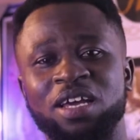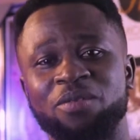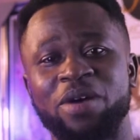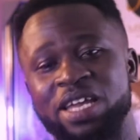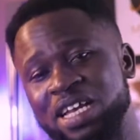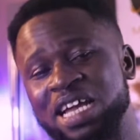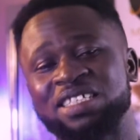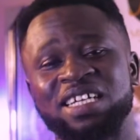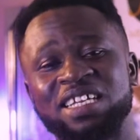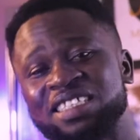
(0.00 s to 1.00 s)
But here lies the
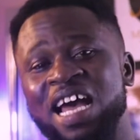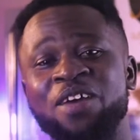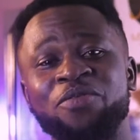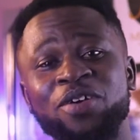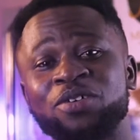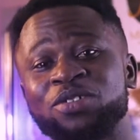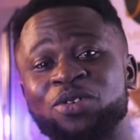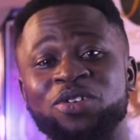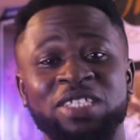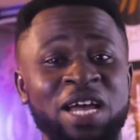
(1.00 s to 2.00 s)
case that I failed
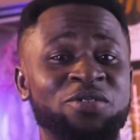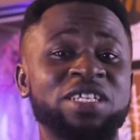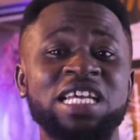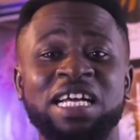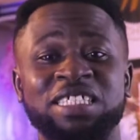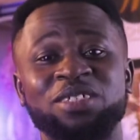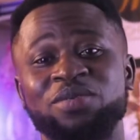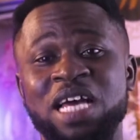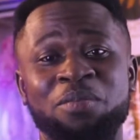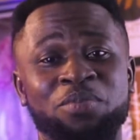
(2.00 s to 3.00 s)
because I couldn't achieve
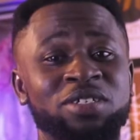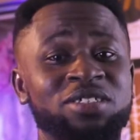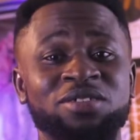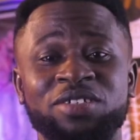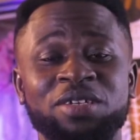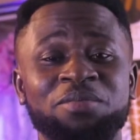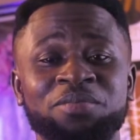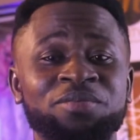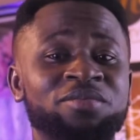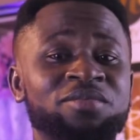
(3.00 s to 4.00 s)
that police dream.
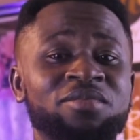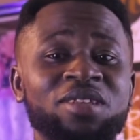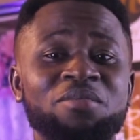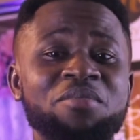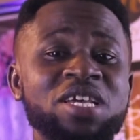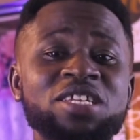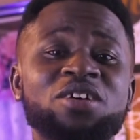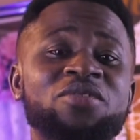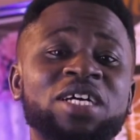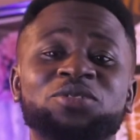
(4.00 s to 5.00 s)
Many
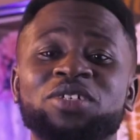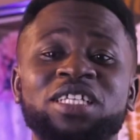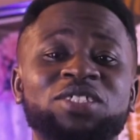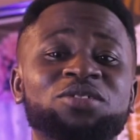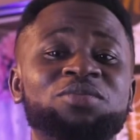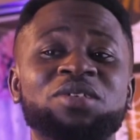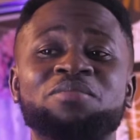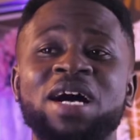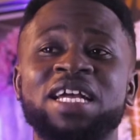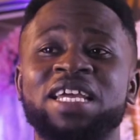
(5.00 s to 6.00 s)
of us wanted to be
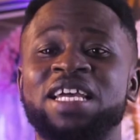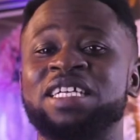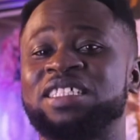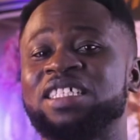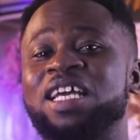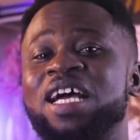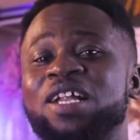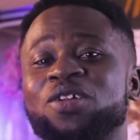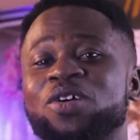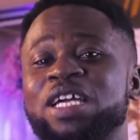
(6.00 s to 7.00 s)
bankers,
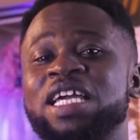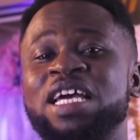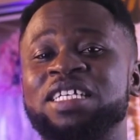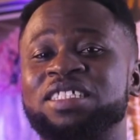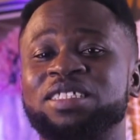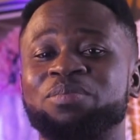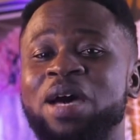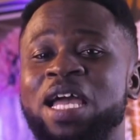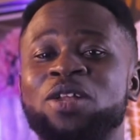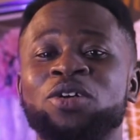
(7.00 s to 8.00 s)
lawyers,
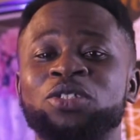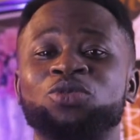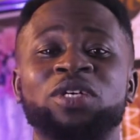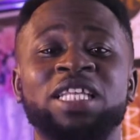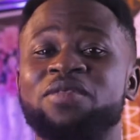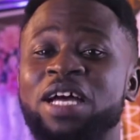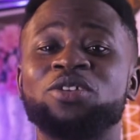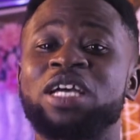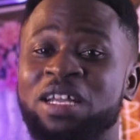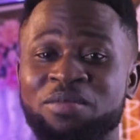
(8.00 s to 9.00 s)
pilots, whatever. You
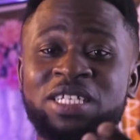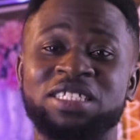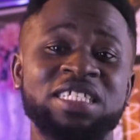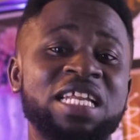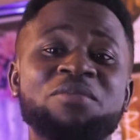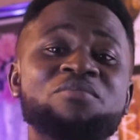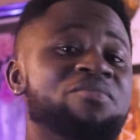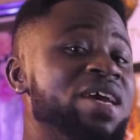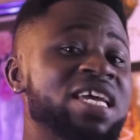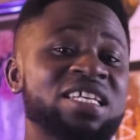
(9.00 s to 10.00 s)
can mention them,
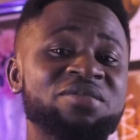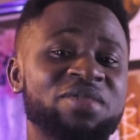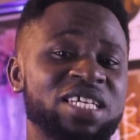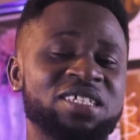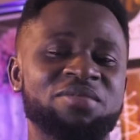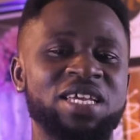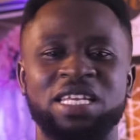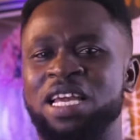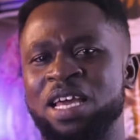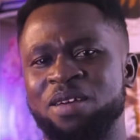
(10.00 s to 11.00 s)
many.
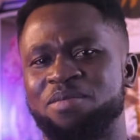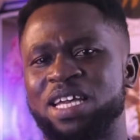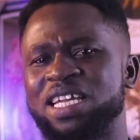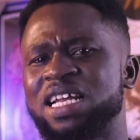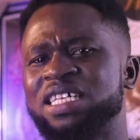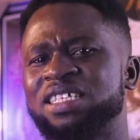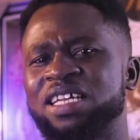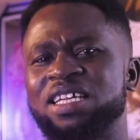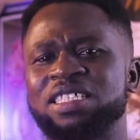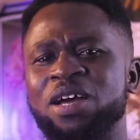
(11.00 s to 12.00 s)
But here lies the
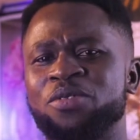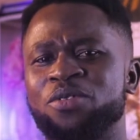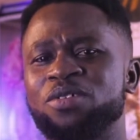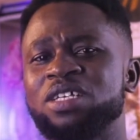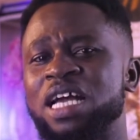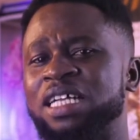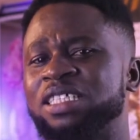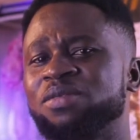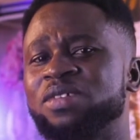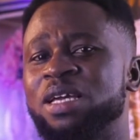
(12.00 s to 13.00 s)
case that we couldn't
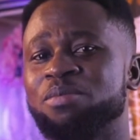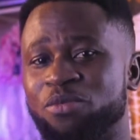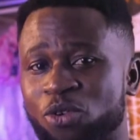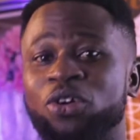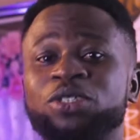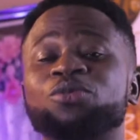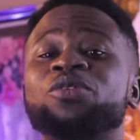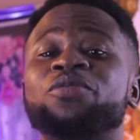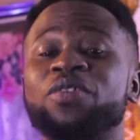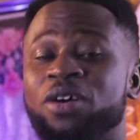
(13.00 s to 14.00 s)
achieve them because
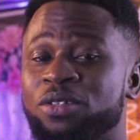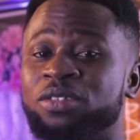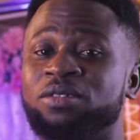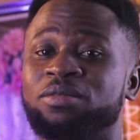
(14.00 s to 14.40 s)
we failed.